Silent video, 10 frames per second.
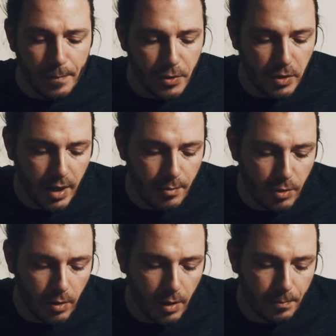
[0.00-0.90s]
the
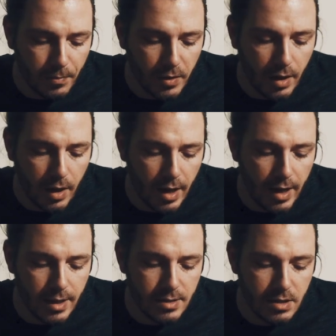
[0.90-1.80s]
camera
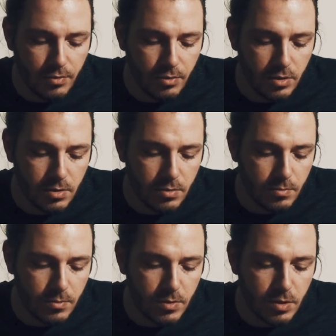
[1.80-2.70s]
has different
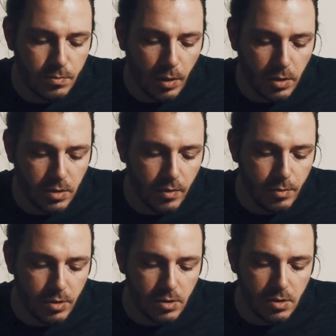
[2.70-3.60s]
spots for
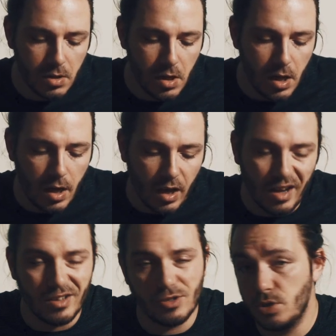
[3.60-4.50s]
buttons
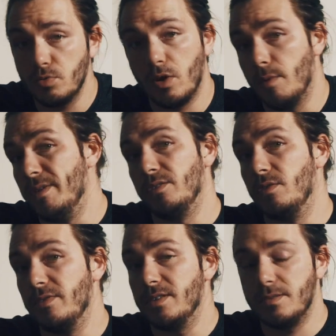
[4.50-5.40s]
and just to accommodate
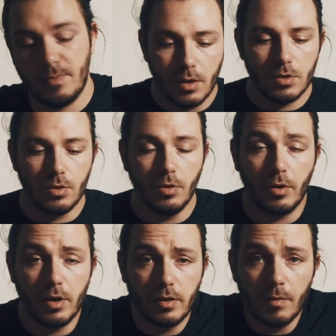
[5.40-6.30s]
all of it. So now
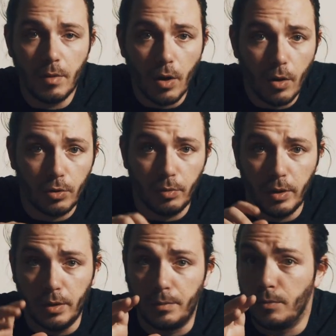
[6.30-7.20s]
you're going to tell me how do
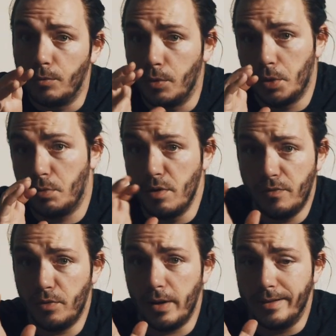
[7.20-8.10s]
we work
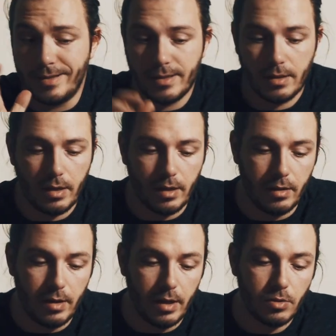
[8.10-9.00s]
with the lens.
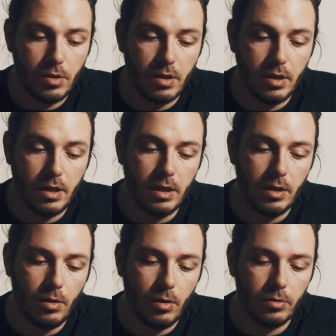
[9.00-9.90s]
And actually
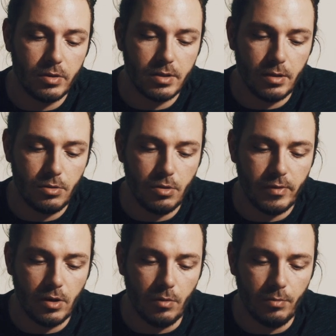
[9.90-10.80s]
here on the side you
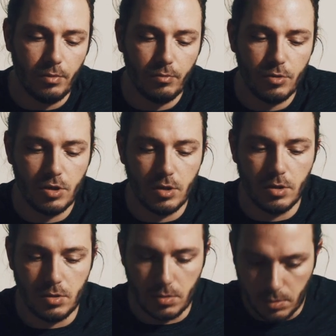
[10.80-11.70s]
have a knob which
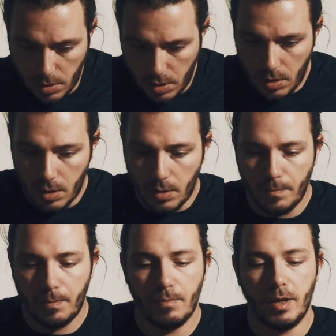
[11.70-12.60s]
is
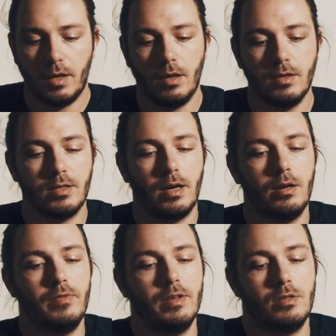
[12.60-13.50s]
making
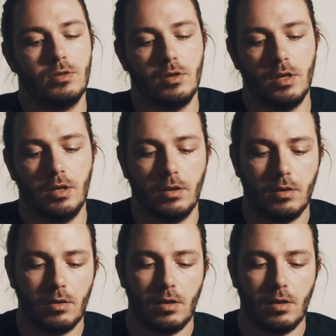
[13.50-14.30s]
inside of it, turning